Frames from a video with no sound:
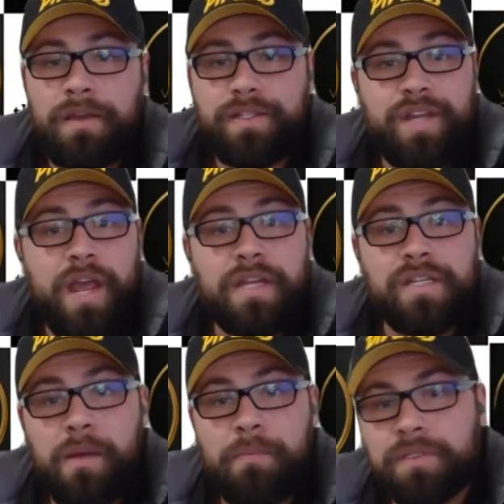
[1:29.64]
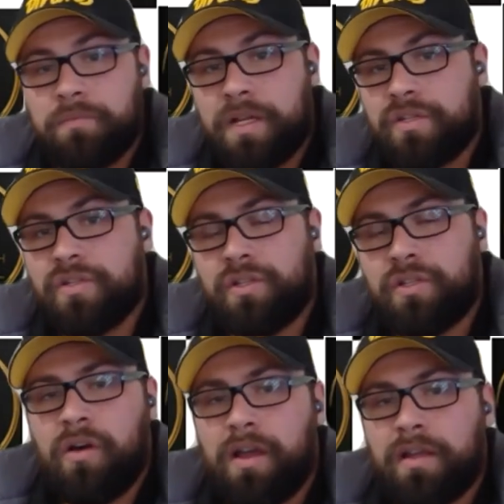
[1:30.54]
change it up as much as you'd
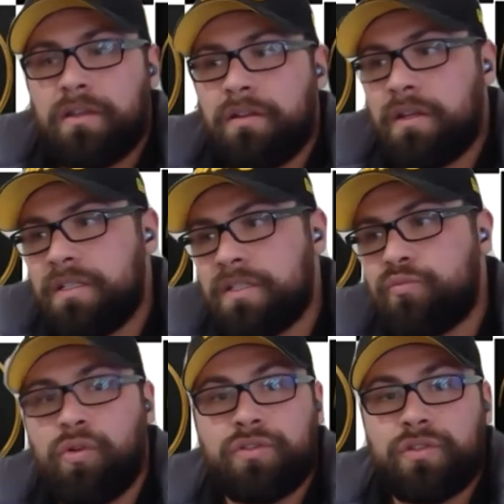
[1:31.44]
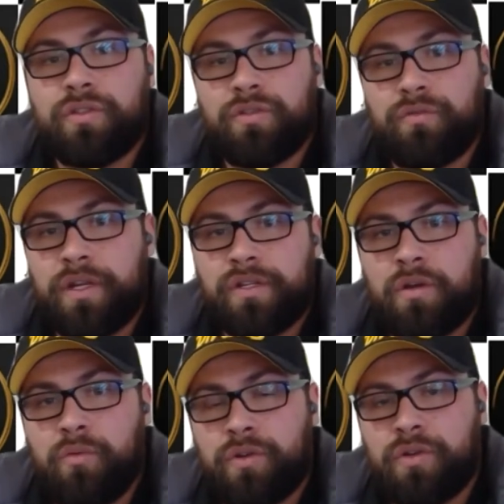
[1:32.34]
like, and it just wasn't the direction
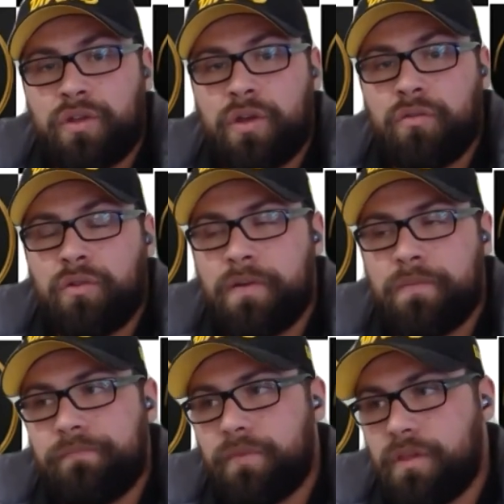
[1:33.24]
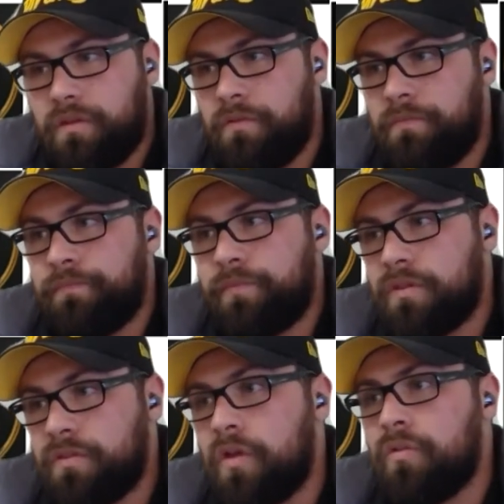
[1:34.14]
I wanted to go, right?
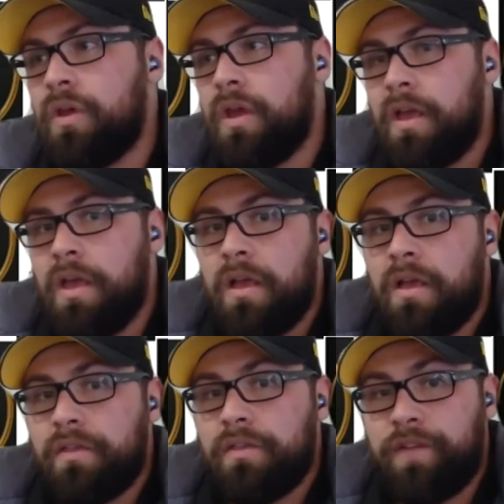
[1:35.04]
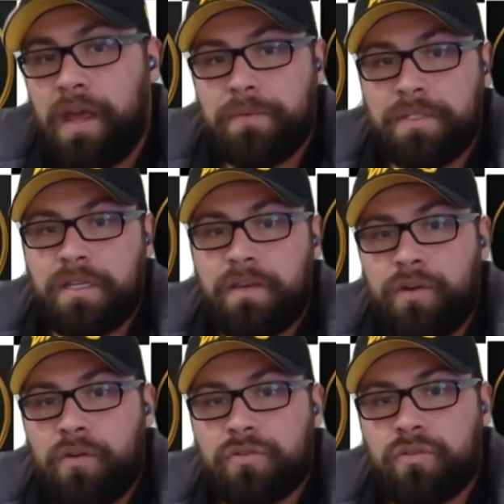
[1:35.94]
So the famous
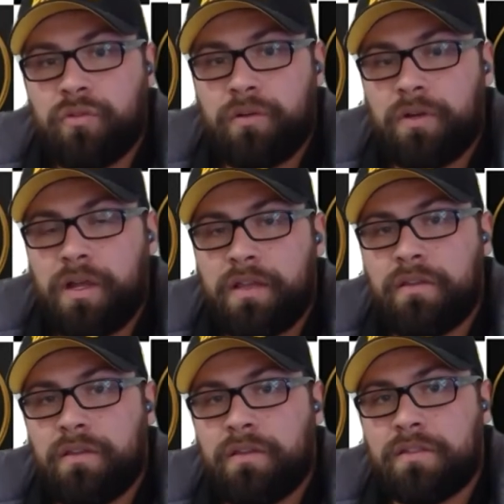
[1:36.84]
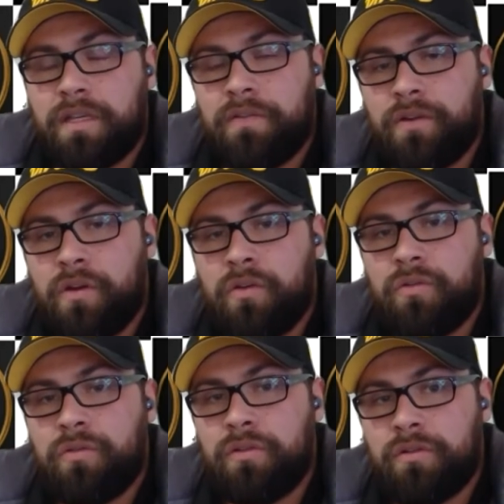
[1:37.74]
CFO story, when I had the
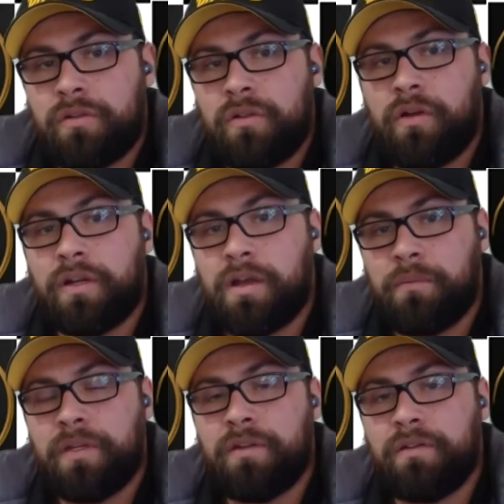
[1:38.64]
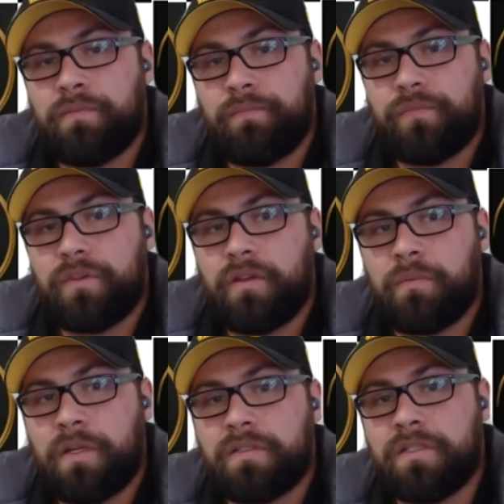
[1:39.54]
CFO client come in and
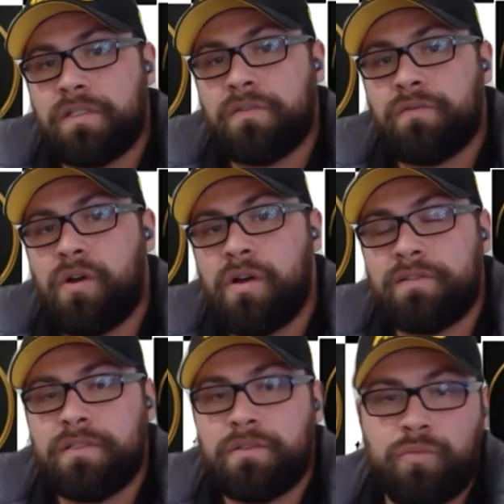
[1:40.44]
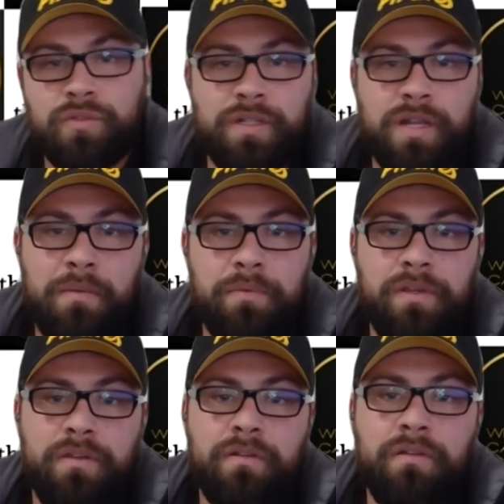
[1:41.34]
been to 6 advisors and wasn't
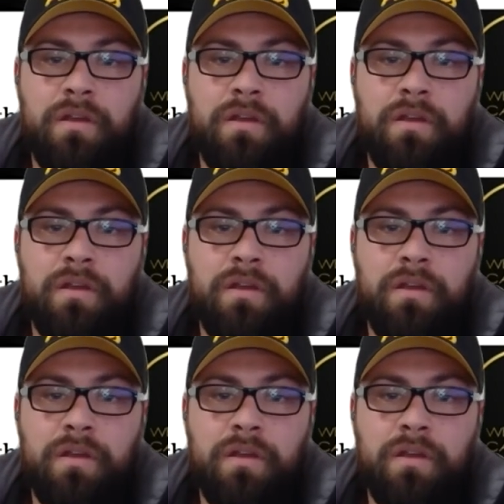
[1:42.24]
happy, and